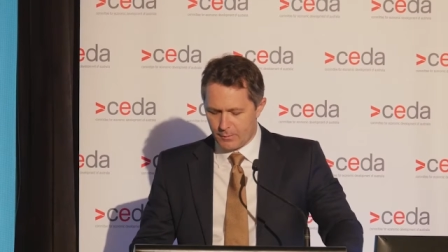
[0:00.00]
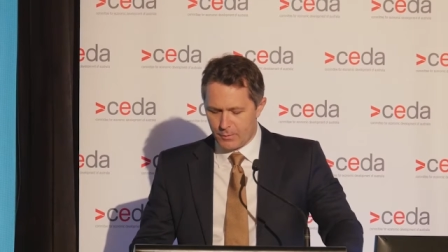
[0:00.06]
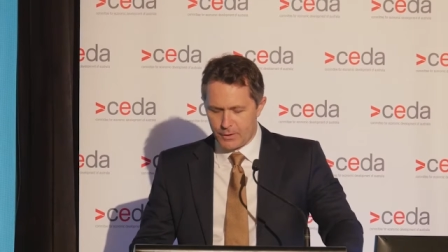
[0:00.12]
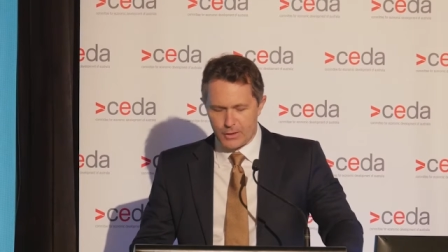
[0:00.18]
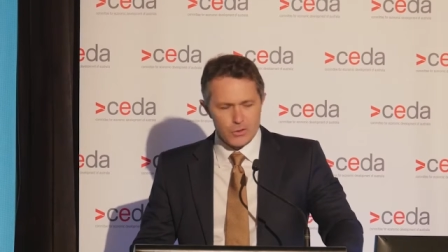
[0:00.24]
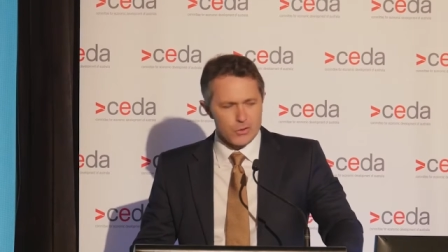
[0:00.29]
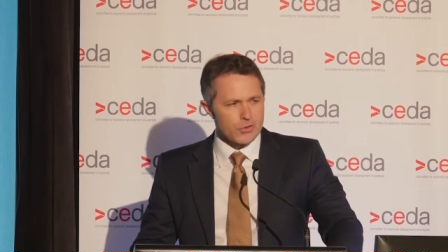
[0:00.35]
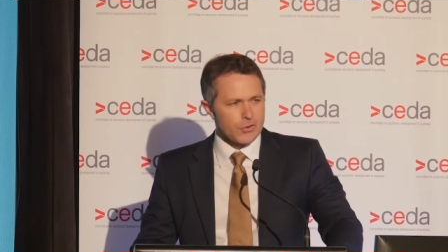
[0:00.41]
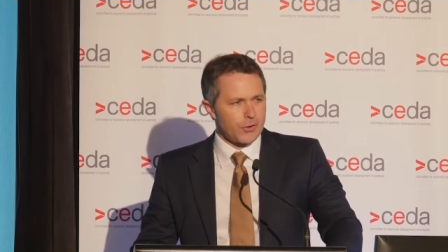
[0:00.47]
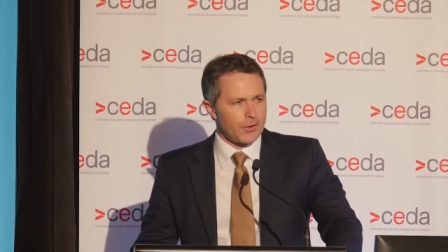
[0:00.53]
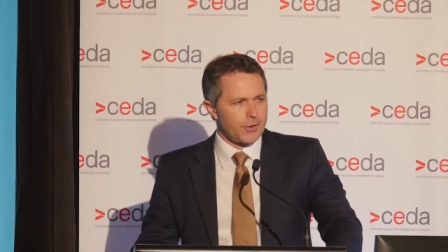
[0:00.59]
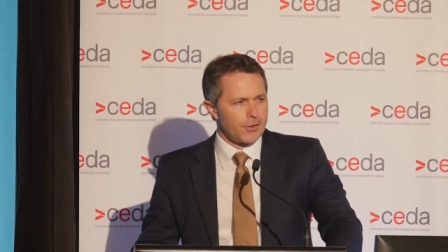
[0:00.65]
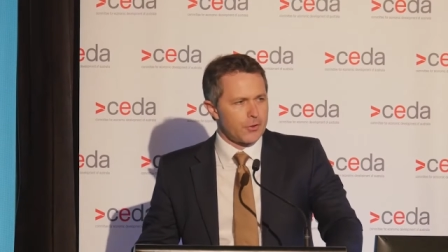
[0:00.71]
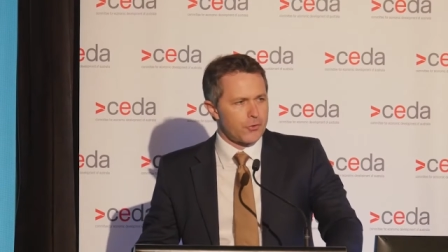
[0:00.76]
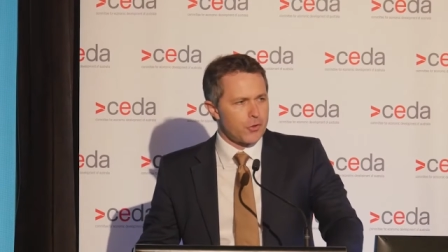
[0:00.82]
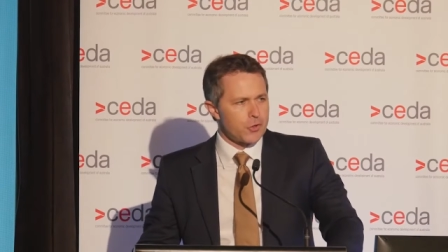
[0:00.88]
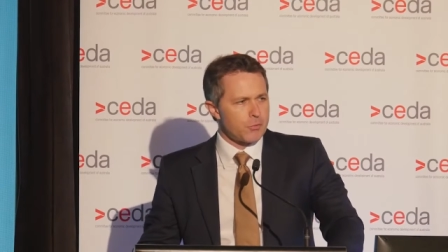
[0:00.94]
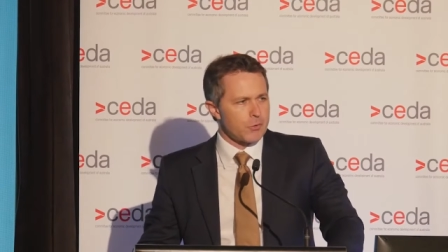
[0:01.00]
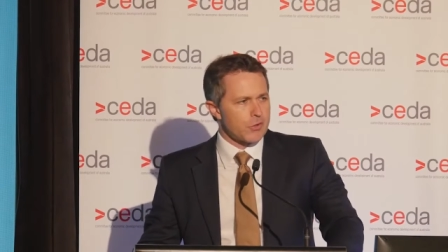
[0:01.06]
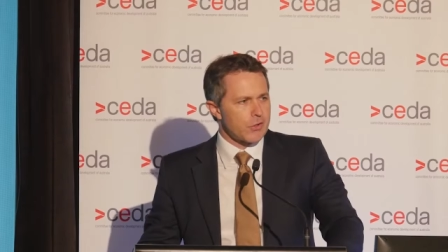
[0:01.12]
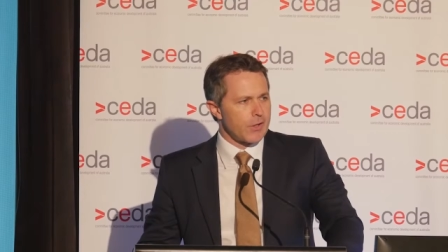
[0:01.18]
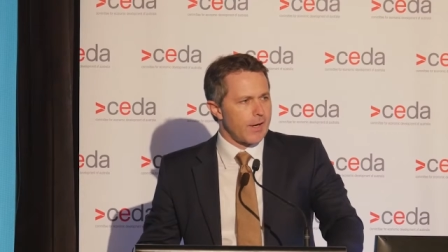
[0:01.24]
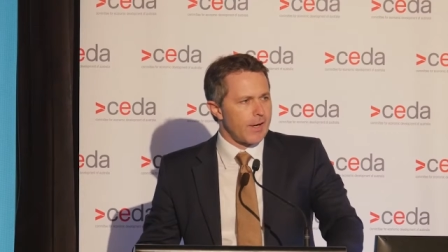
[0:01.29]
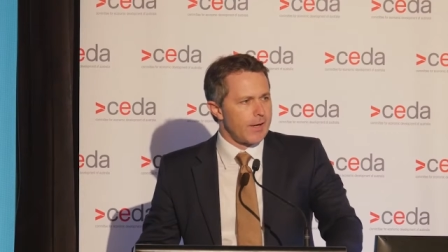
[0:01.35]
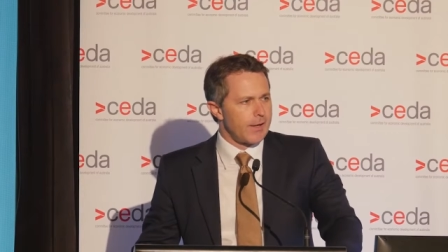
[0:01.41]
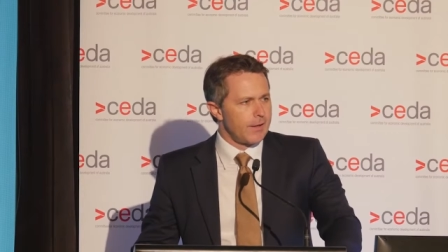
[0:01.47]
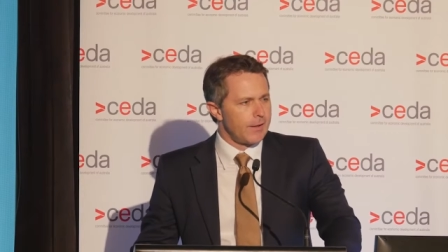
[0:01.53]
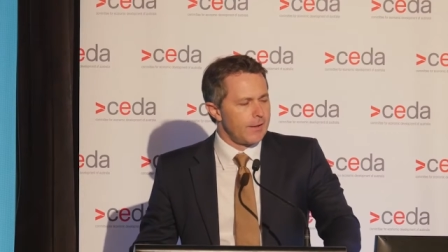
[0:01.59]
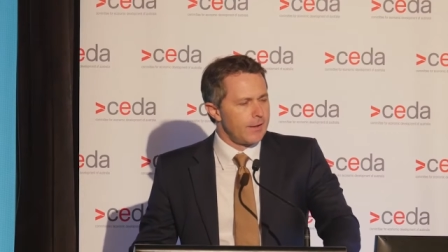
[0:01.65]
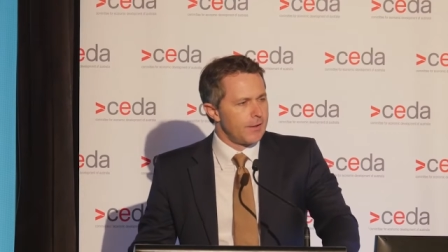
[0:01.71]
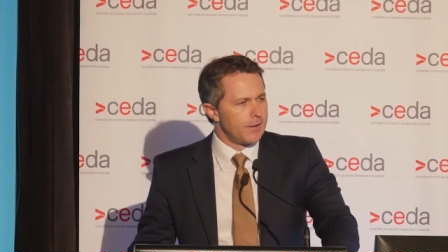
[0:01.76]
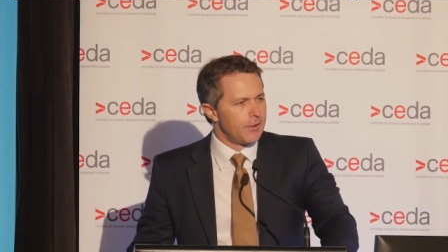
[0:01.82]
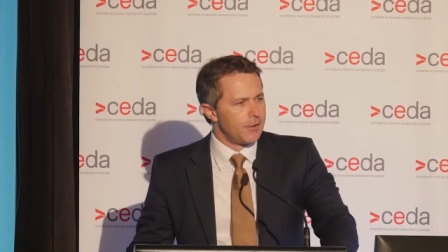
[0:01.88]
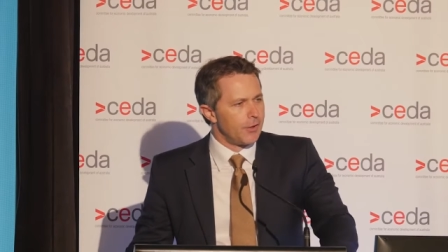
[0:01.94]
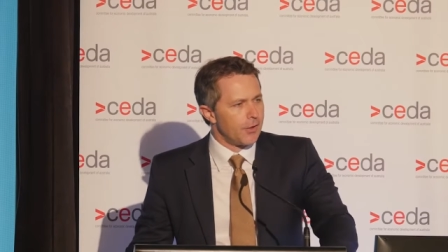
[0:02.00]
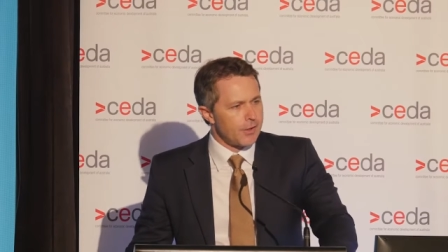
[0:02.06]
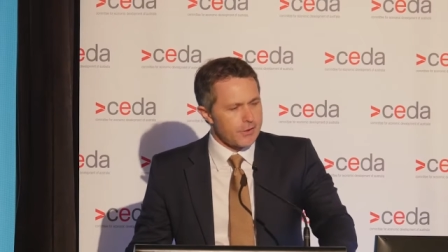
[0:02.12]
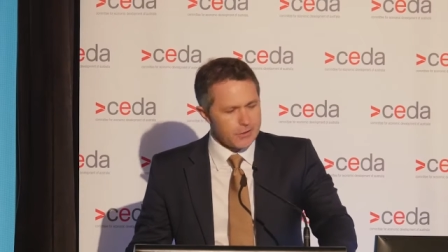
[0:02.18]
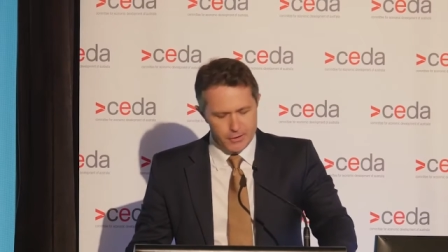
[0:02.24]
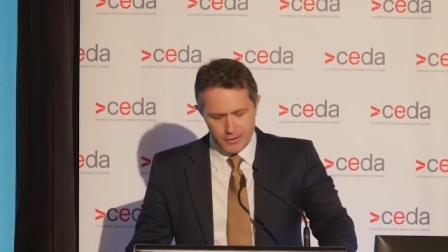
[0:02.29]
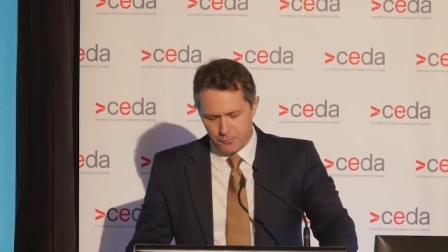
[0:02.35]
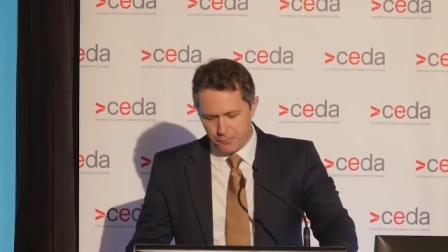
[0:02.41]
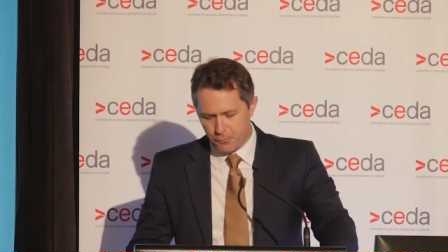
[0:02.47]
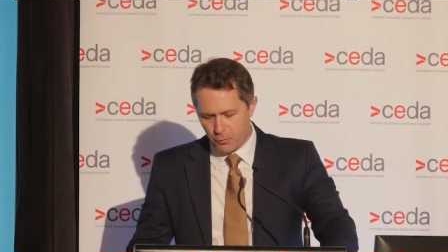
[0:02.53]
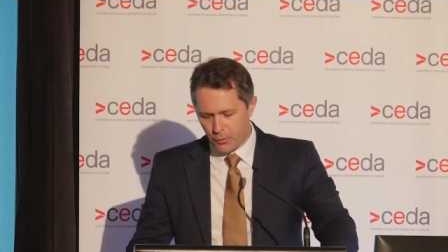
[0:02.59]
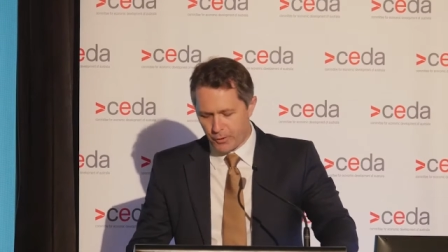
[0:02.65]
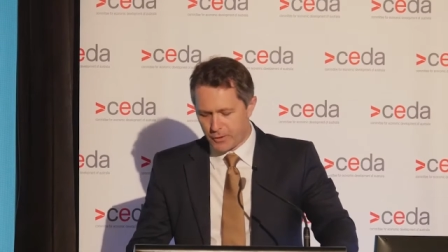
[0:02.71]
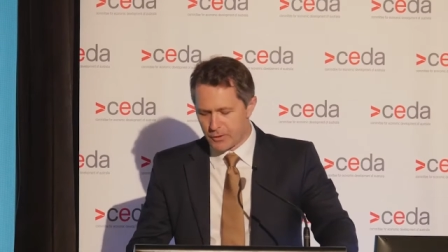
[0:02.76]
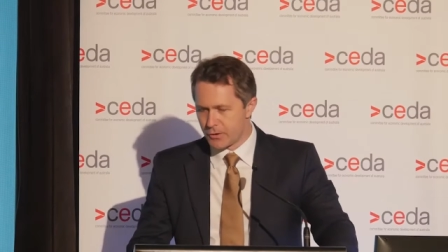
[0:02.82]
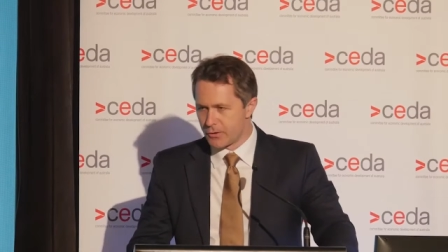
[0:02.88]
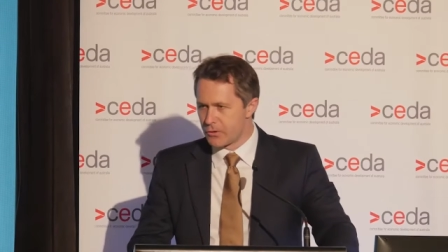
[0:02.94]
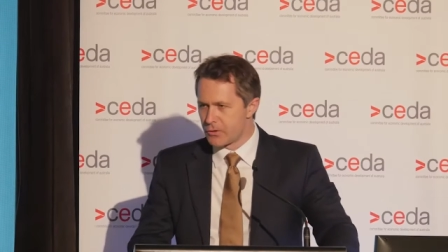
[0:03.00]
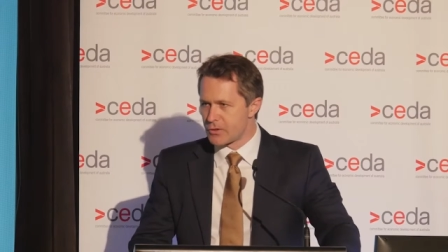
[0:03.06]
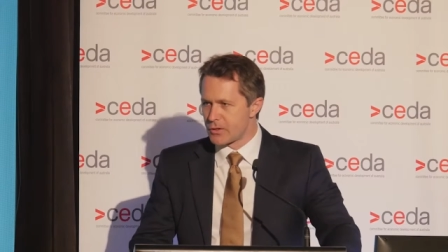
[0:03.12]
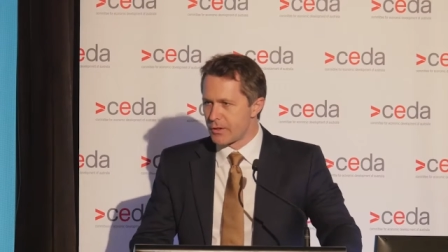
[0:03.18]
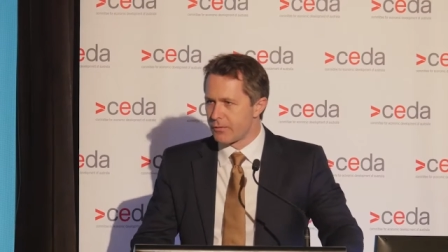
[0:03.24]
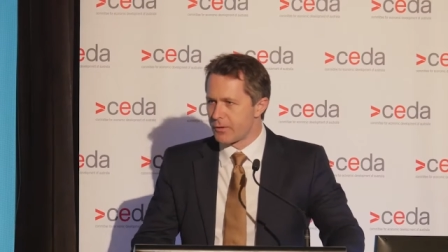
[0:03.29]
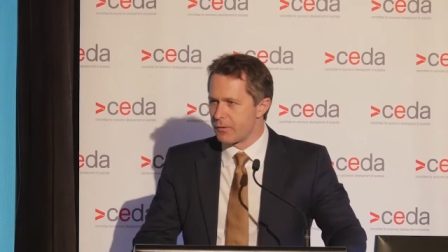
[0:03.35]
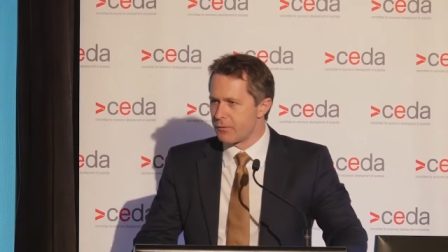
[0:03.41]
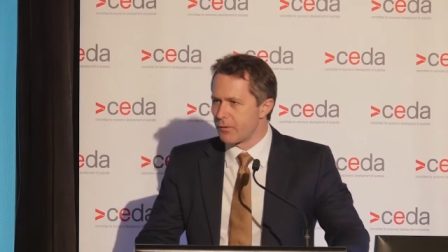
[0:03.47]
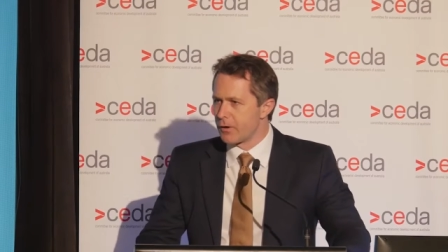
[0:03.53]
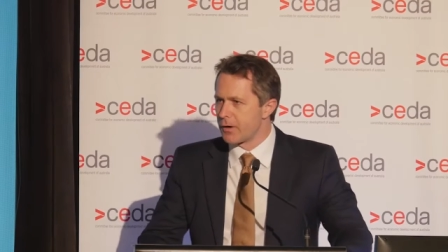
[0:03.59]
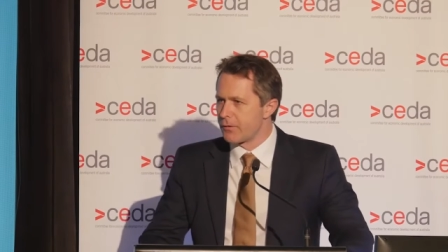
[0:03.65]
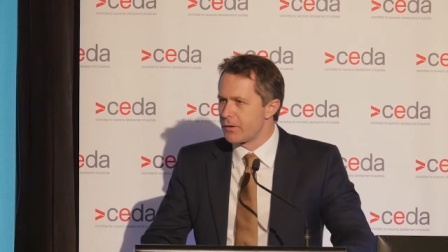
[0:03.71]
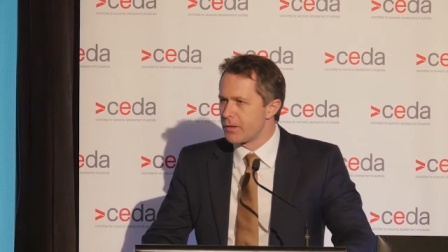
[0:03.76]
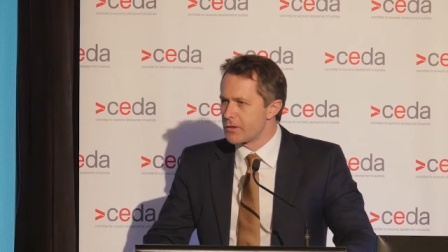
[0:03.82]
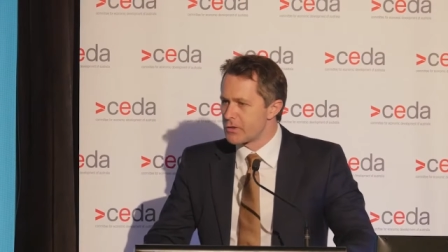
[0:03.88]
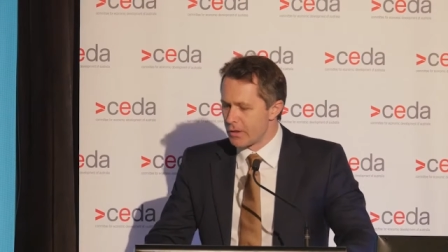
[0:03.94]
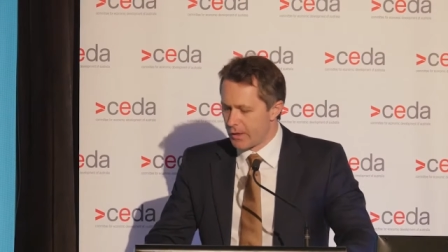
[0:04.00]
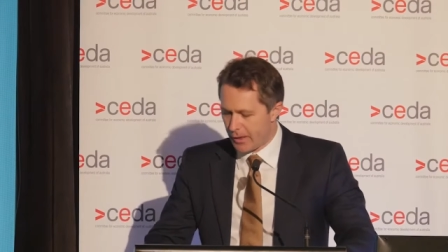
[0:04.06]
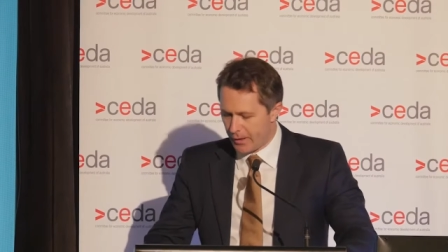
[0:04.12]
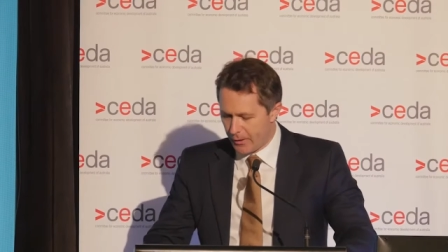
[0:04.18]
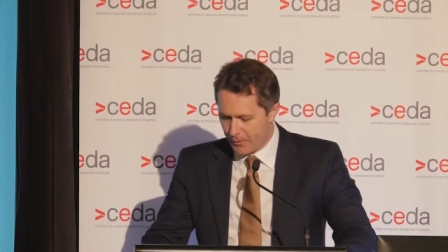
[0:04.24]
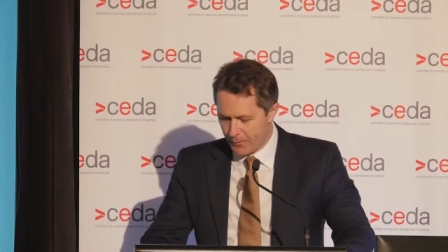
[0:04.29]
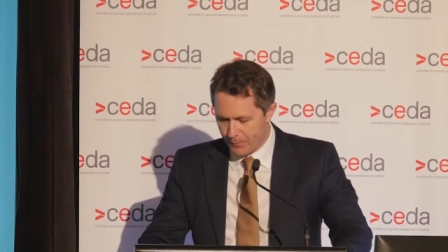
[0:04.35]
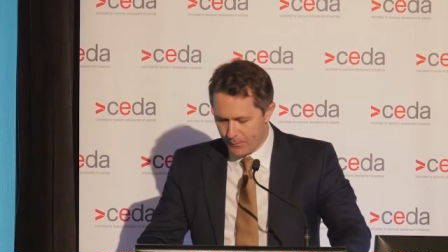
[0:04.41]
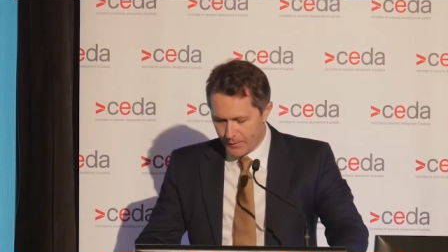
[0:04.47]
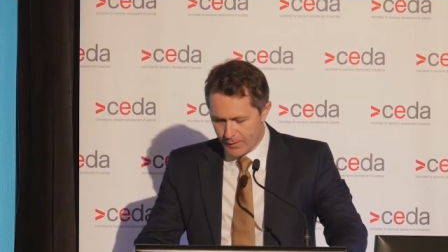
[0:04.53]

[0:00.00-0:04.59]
because on Christmas Day in 1942, 75 years ago,